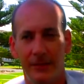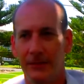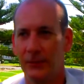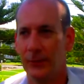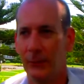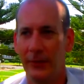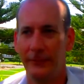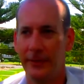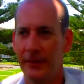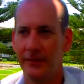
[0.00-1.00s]
Well, we're
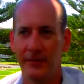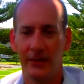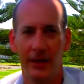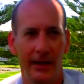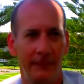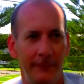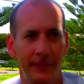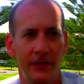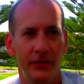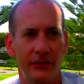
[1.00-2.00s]
Finn's, you've got to have
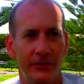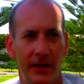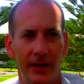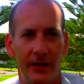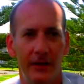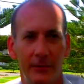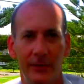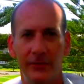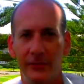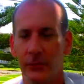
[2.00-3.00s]
fish, so we
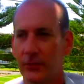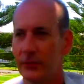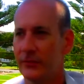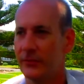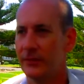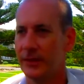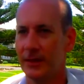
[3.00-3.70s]
source